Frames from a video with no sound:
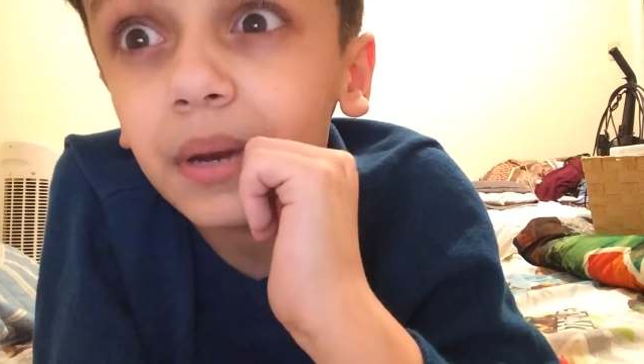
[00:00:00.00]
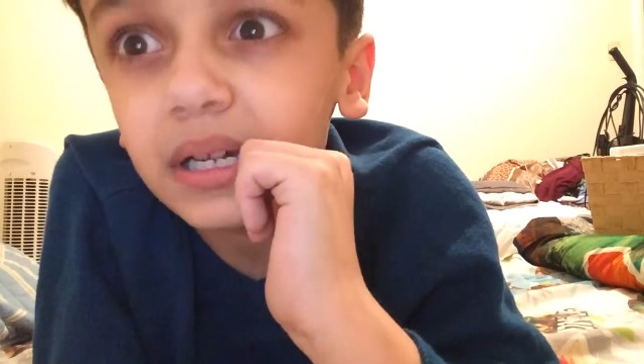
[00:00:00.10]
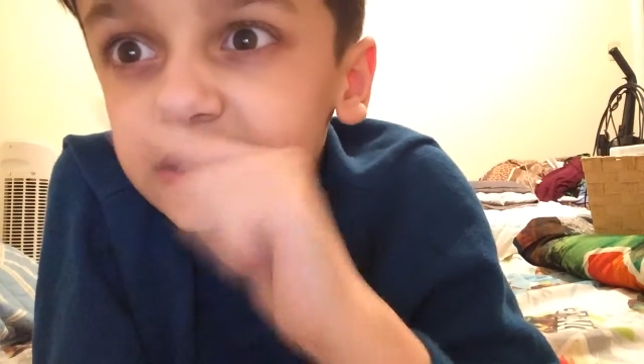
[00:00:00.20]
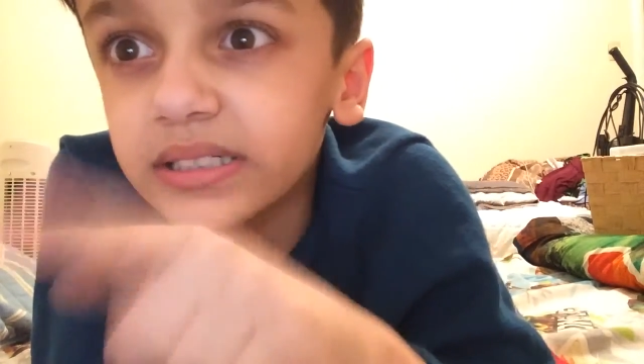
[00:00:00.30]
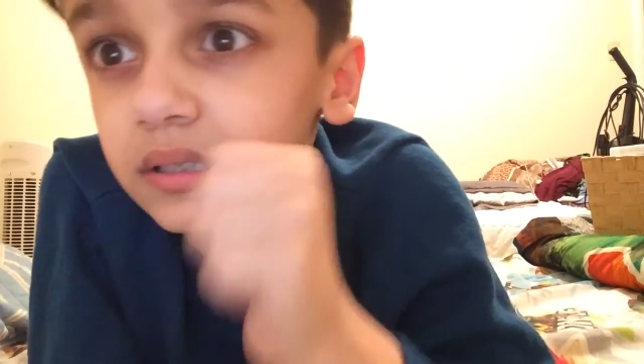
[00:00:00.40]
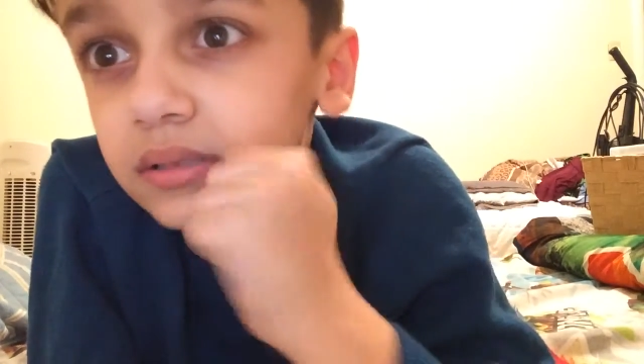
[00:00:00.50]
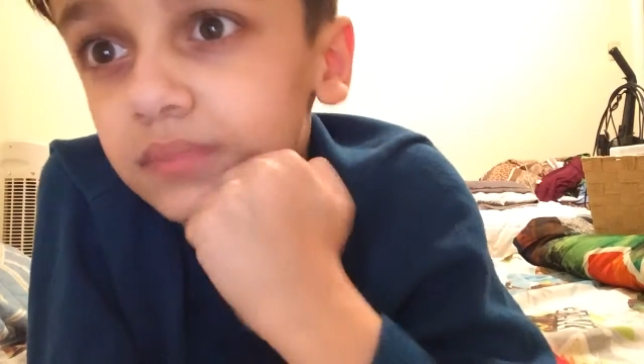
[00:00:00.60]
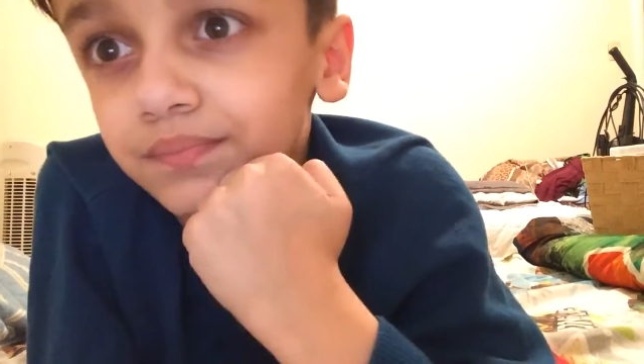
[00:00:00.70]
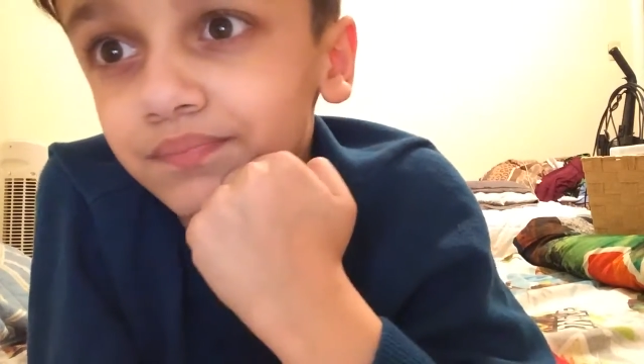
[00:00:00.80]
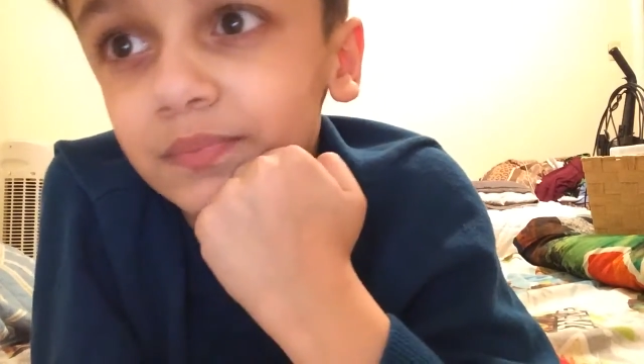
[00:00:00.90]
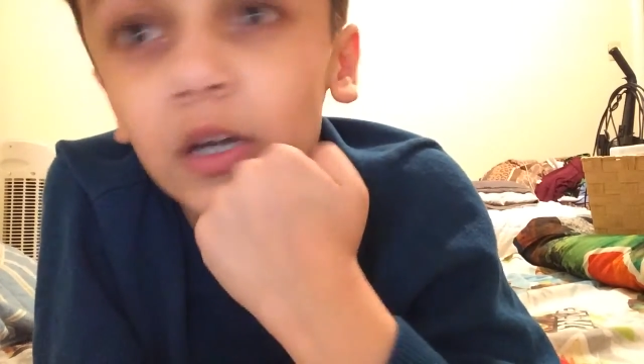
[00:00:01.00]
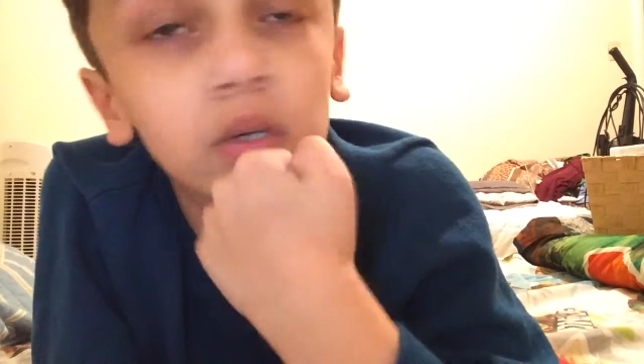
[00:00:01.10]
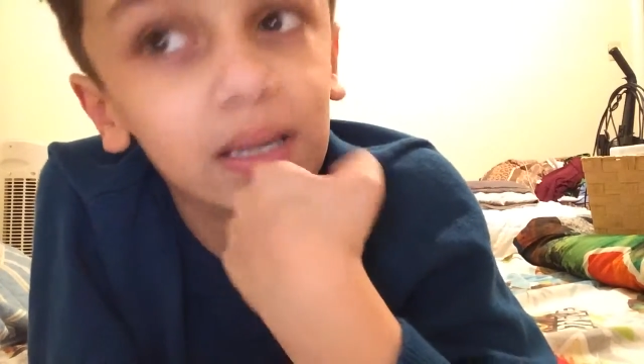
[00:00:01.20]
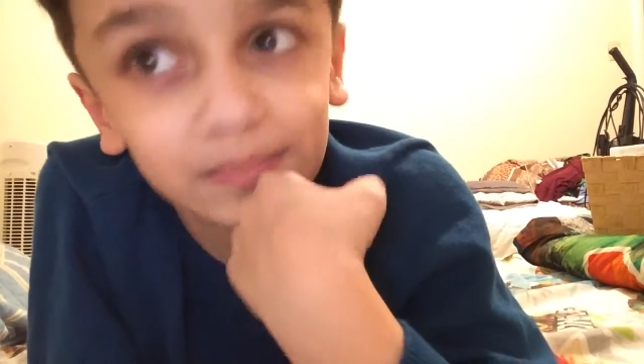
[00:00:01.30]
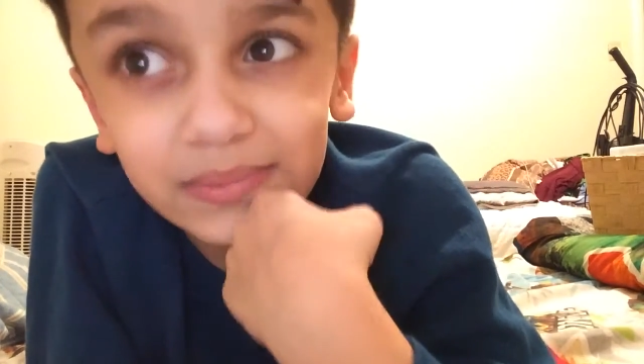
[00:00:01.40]
but it's gonna,
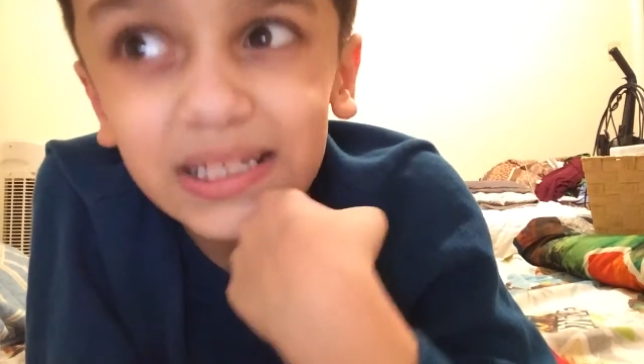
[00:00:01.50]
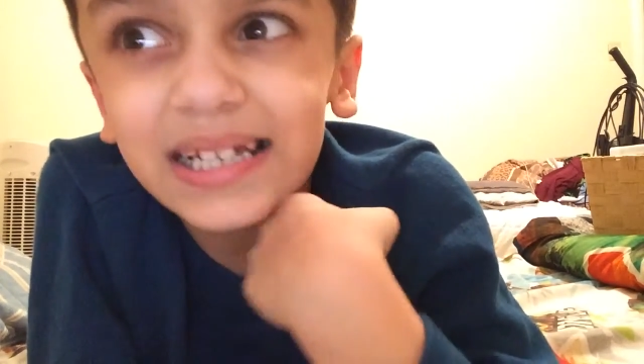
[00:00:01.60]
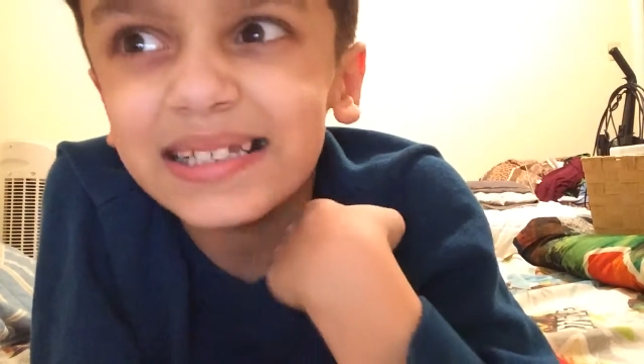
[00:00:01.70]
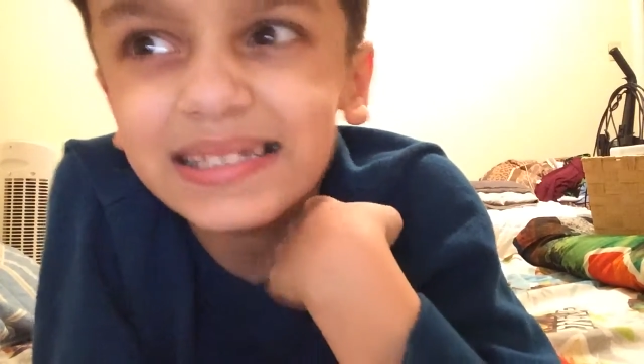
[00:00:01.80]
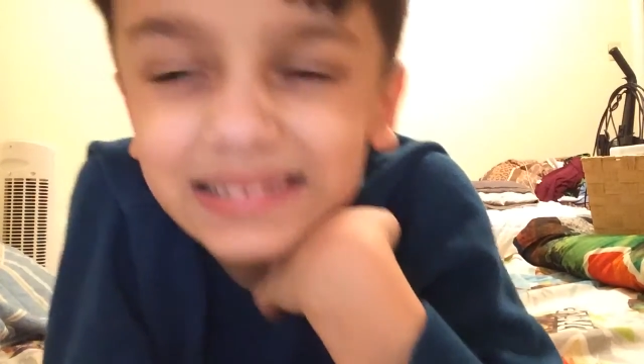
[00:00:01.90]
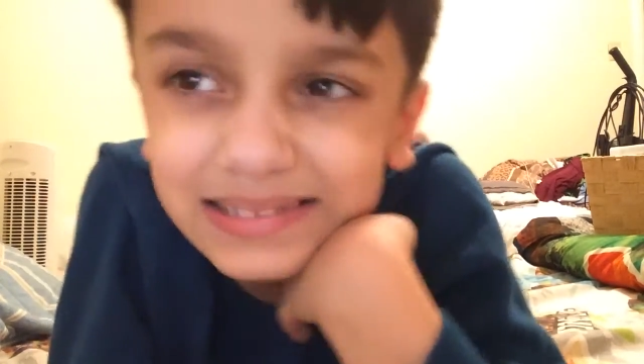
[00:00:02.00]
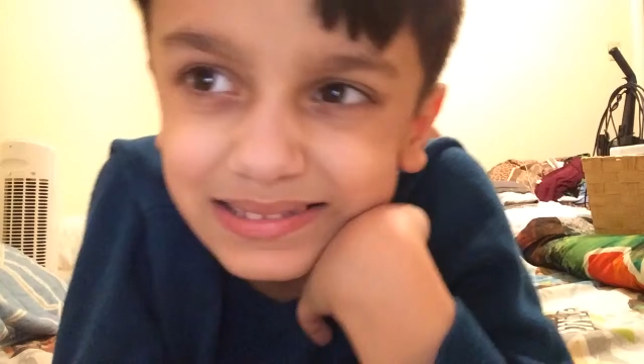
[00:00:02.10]
okay, and,